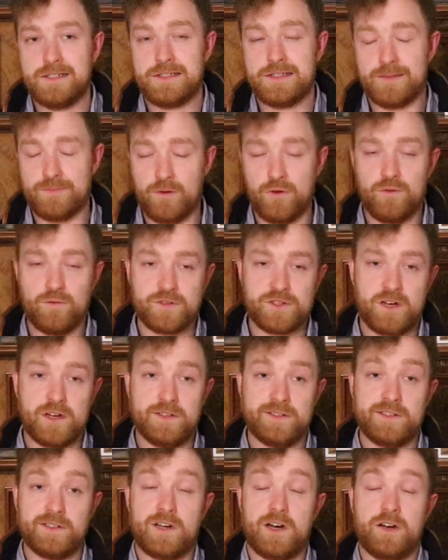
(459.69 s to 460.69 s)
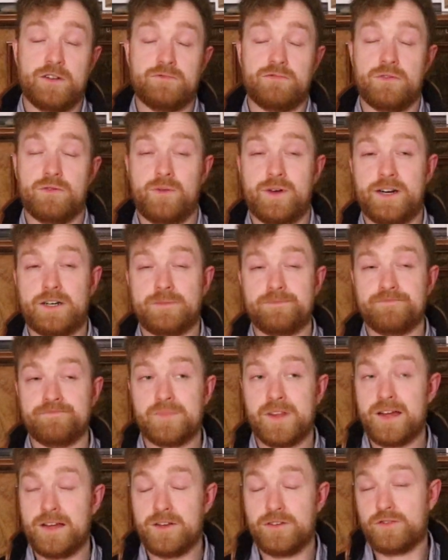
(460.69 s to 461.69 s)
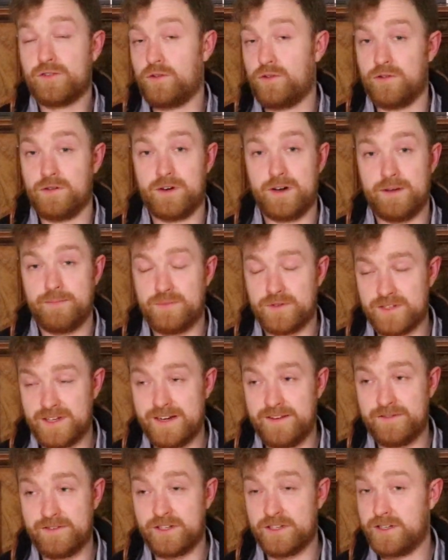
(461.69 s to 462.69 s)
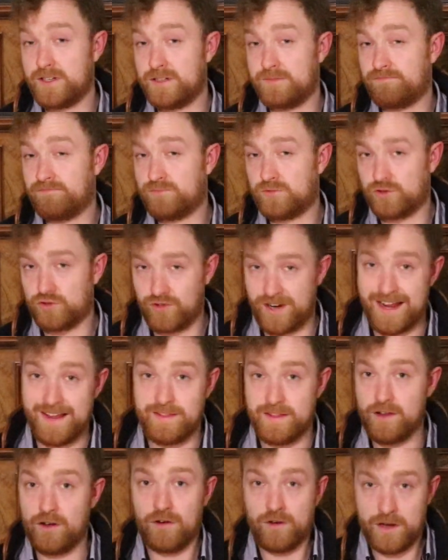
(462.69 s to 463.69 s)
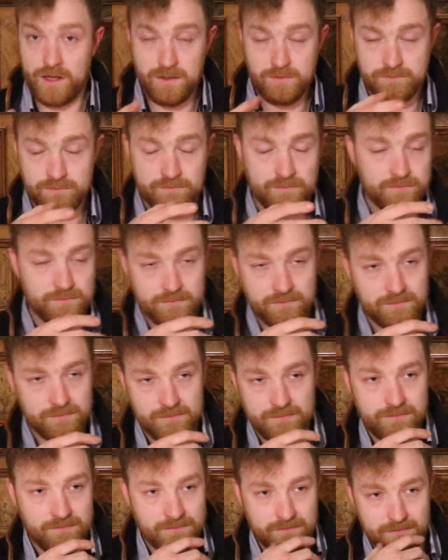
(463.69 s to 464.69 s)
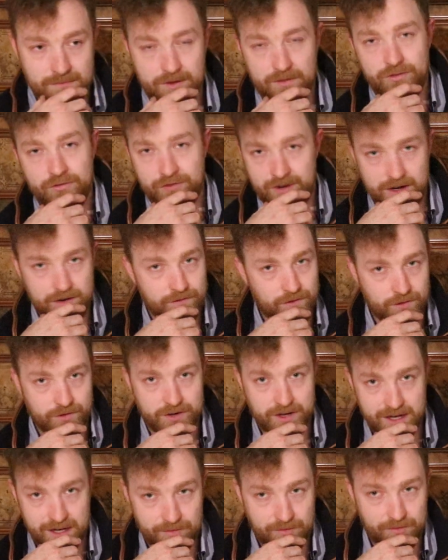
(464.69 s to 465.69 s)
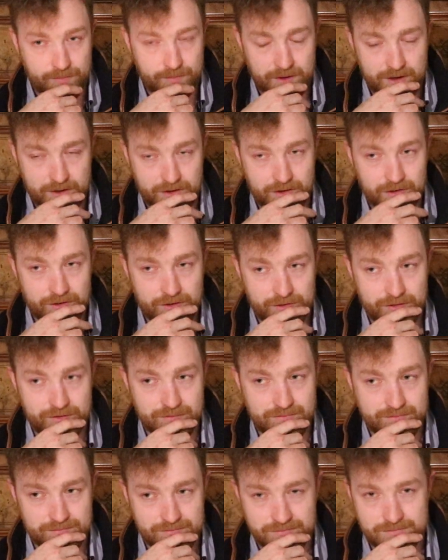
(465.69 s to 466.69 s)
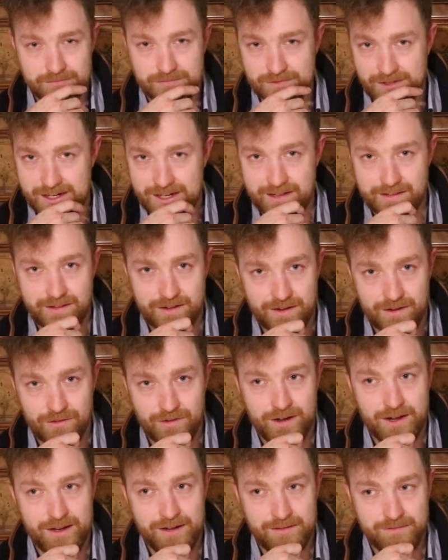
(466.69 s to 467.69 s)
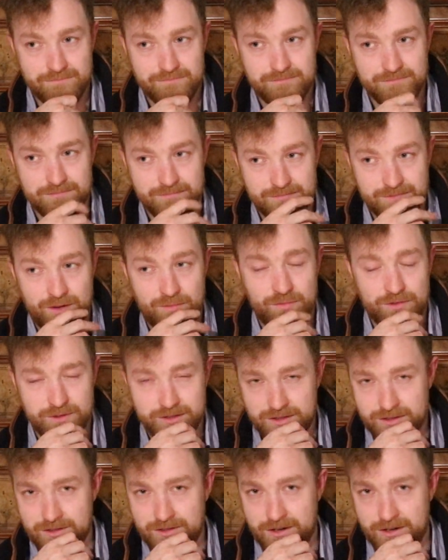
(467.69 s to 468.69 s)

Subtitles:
the boat was onto a winner. So I proceeded to drain the oil about 3 or 4 times because really the oil, there was